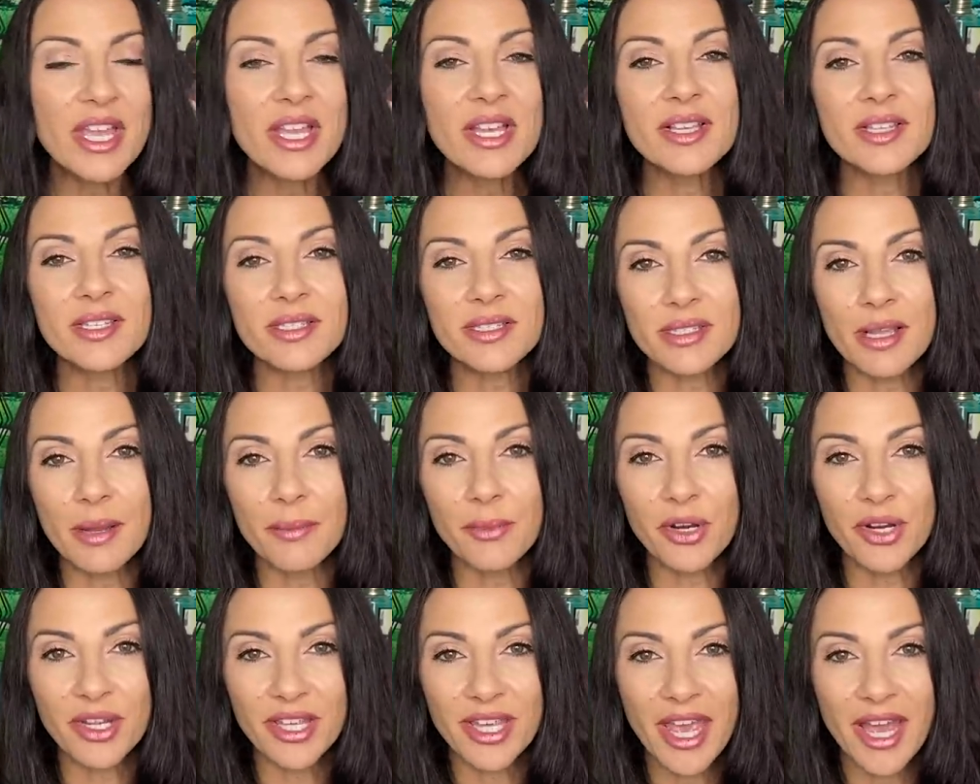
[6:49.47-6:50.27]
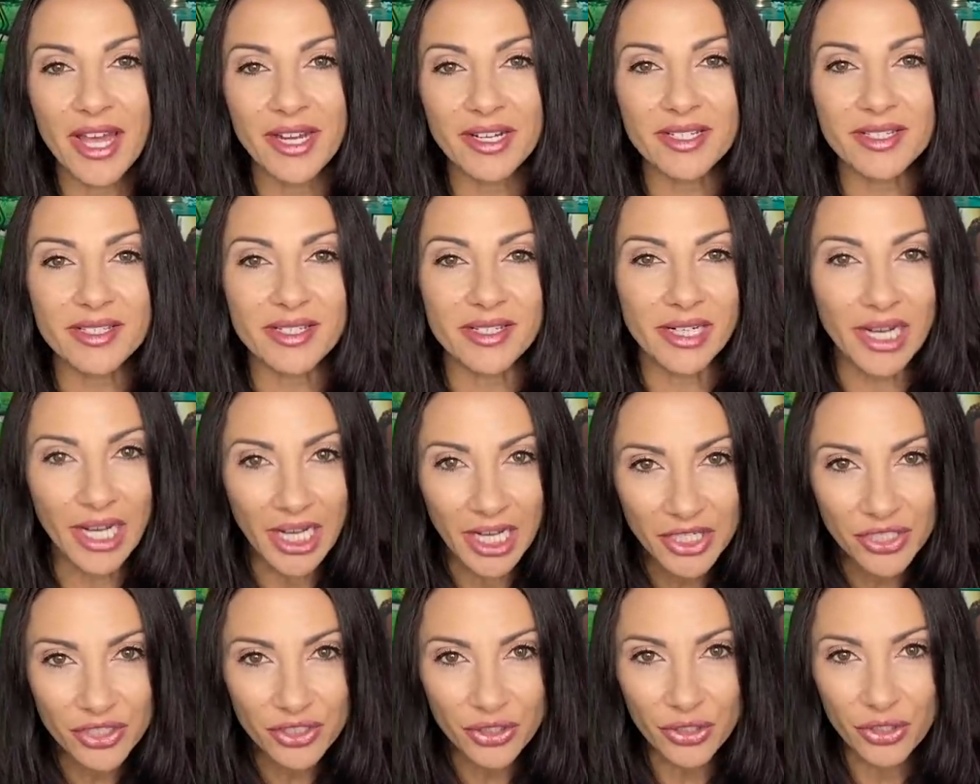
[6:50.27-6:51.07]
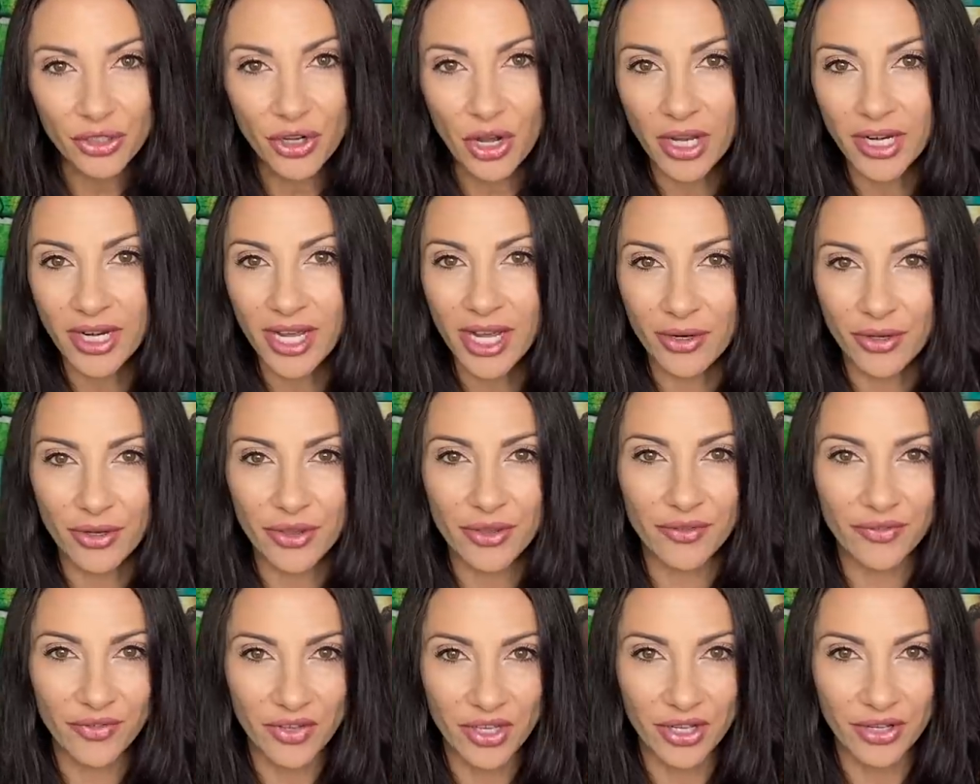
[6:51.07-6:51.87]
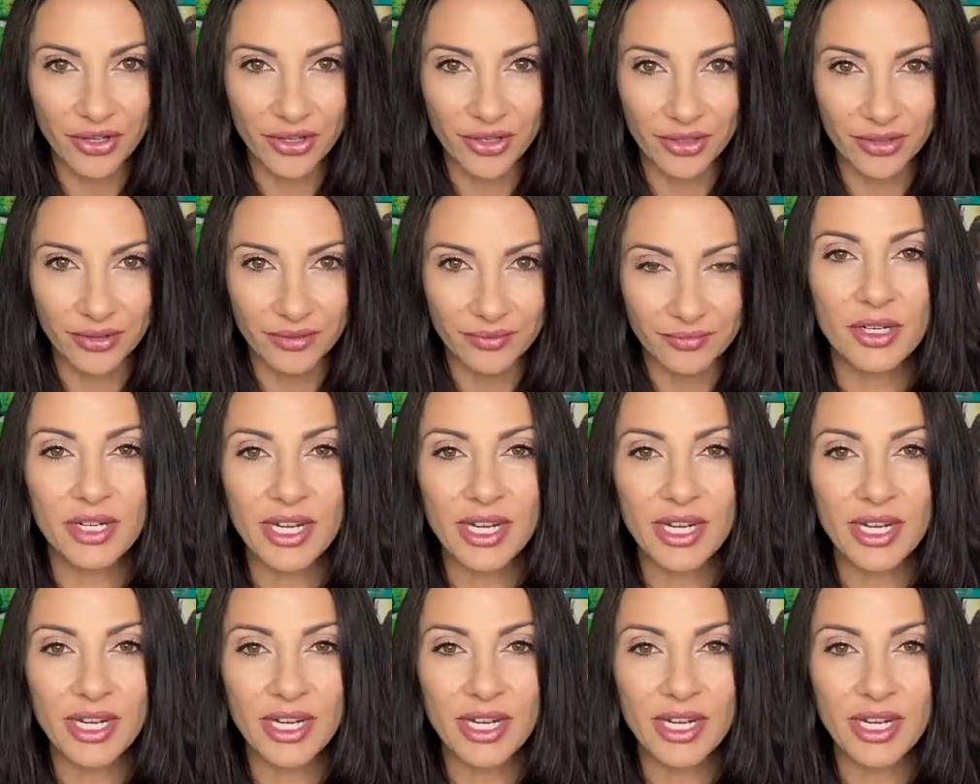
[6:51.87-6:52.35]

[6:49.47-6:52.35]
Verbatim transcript: Summer, Candus, and Hunter got out of the vehicle.